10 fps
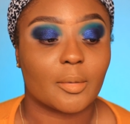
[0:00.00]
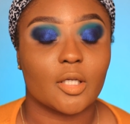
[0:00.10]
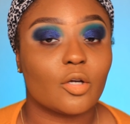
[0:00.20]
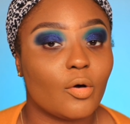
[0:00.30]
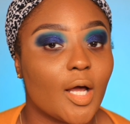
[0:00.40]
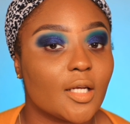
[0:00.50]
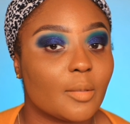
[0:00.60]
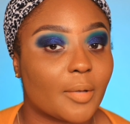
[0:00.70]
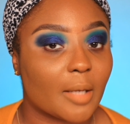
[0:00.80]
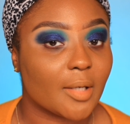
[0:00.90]
I'm gonna go ahead and
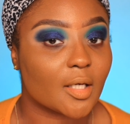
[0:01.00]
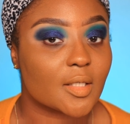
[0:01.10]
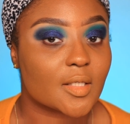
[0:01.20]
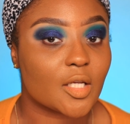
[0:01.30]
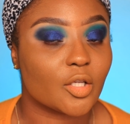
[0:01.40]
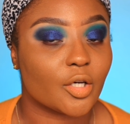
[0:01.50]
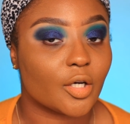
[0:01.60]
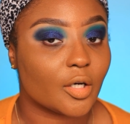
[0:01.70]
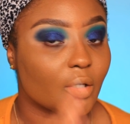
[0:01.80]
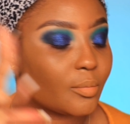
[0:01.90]
apply my
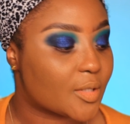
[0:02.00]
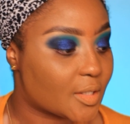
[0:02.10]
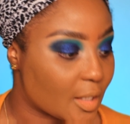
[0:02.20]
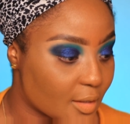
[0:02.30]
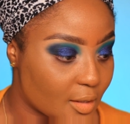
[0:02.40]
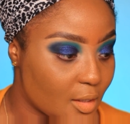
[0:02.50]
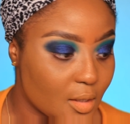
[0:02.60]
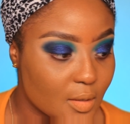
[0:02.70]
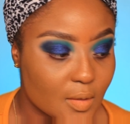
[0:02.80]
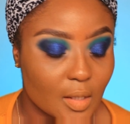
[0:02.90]
concealer, set
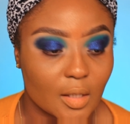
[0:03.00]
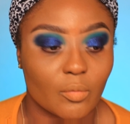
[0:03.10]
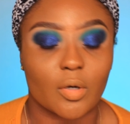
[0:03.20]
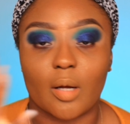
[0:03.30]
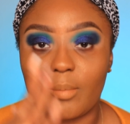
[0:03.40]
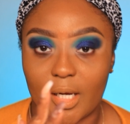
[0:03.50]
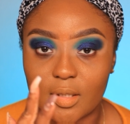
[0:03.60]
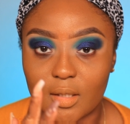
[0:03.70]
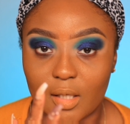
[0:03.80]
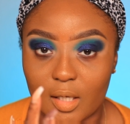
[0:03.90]
things, and then we'll come back
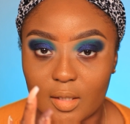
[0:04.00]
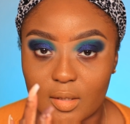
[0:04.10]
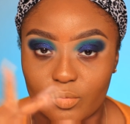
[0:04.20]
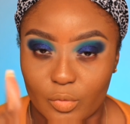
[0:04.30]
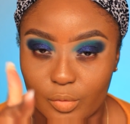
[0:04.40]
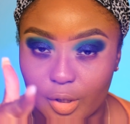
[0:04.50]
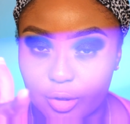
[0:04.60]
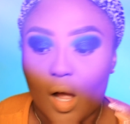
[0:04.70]
to the eyes real quick.